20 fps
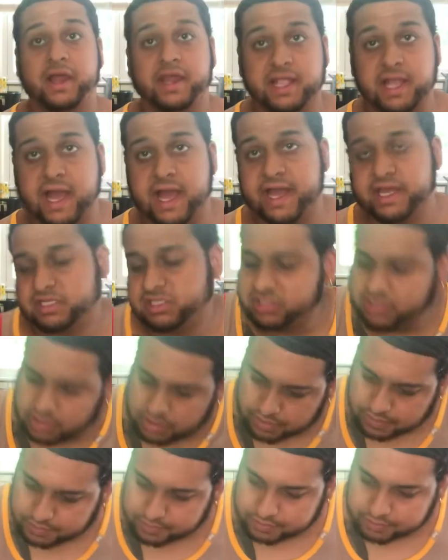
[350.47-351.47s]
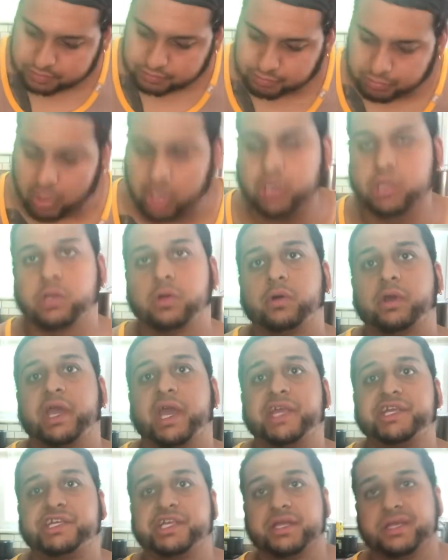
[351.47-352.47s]
right, guys, bar
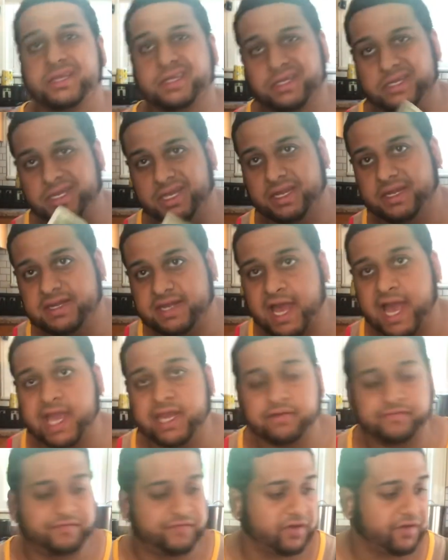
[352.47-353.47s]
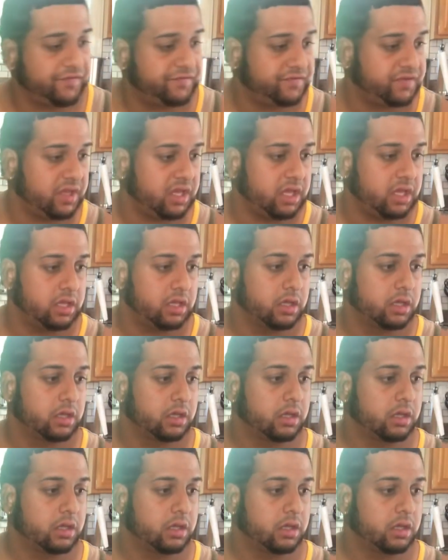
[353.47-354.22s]
location did $9.50.